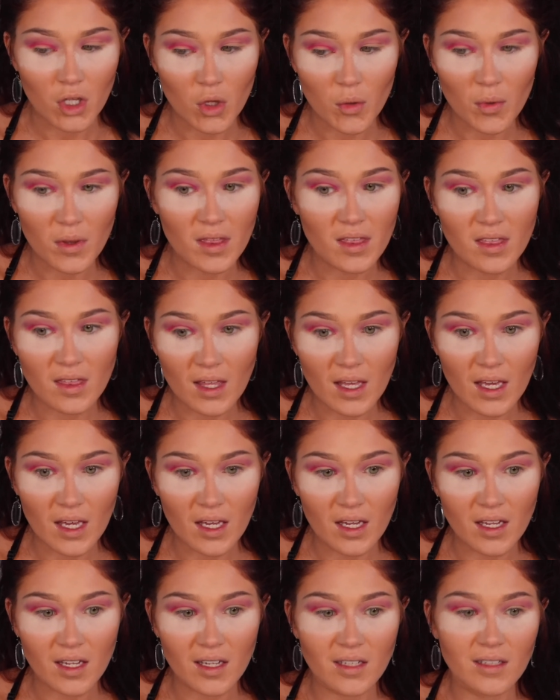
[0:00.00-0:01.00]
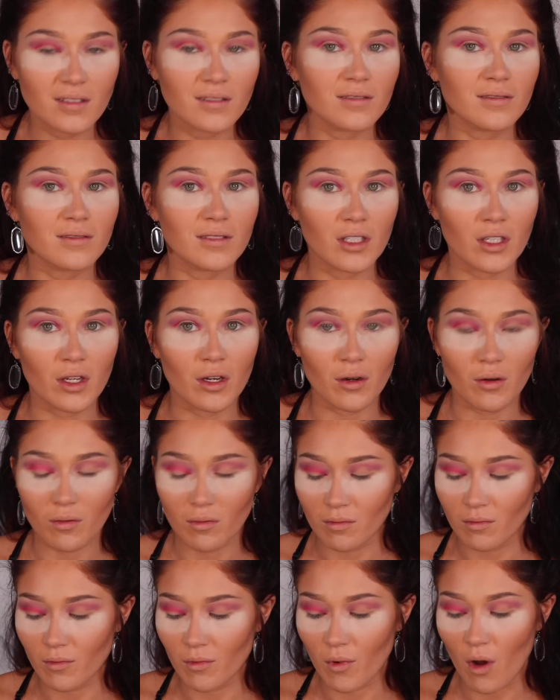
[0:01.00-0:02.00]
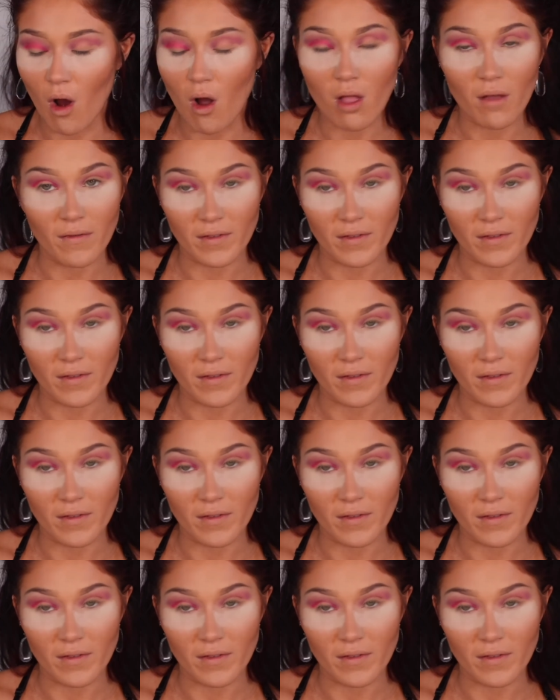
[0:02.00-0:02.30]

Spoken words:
would think, you know, all